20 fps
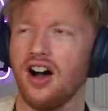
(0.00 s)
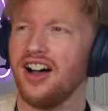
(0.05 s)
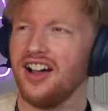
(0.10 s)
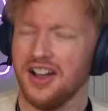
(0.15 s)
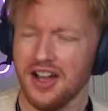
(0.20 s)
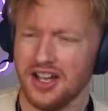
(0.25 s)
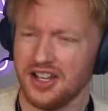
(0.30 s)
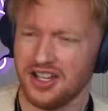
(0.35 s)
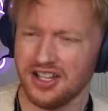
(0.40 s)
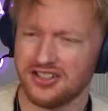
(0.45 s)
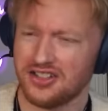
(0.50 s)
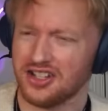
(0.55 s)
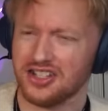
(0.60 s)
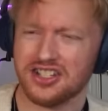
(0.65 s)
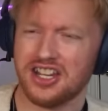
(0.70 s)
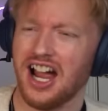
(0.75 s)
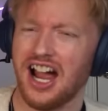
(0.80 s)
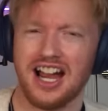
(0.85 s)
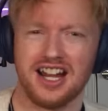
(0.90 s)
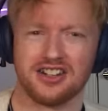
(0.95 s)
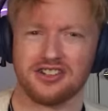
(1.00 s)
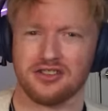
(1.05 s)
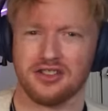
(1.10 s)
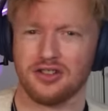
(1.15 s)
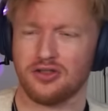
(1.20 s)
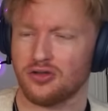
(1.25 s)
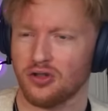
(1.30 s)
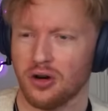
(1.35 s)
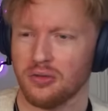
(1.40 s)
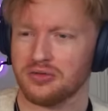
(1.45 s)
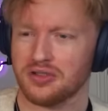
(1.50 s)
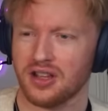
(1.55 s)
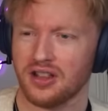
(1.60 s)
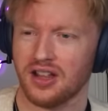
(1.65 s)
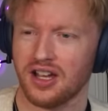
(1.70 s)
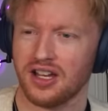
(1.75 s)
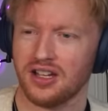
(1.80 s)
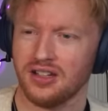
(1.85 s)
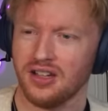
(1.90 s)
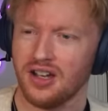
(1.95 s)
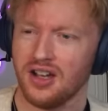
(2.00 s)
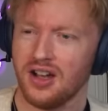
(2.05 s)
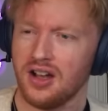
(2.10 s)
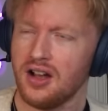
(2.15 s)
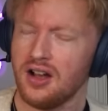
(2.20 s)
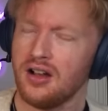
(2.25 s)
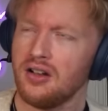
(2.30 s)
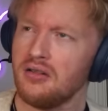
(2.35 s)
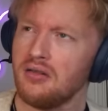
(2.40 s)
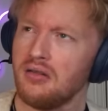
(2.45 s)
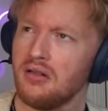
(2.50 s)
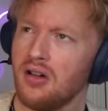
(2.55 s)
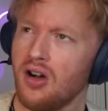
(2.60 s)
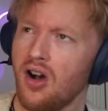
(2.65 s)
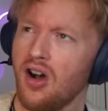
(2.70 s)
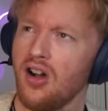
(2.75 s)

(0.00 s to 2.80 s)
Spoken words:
It just casually drops the line. Oh